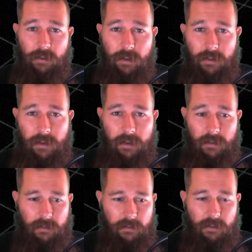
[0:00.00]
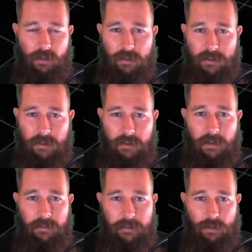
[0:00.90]
though the dots are
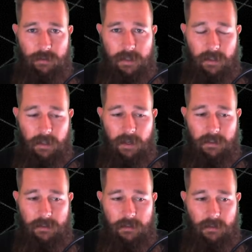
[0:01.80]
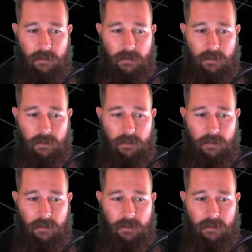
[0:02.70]
individual satellites.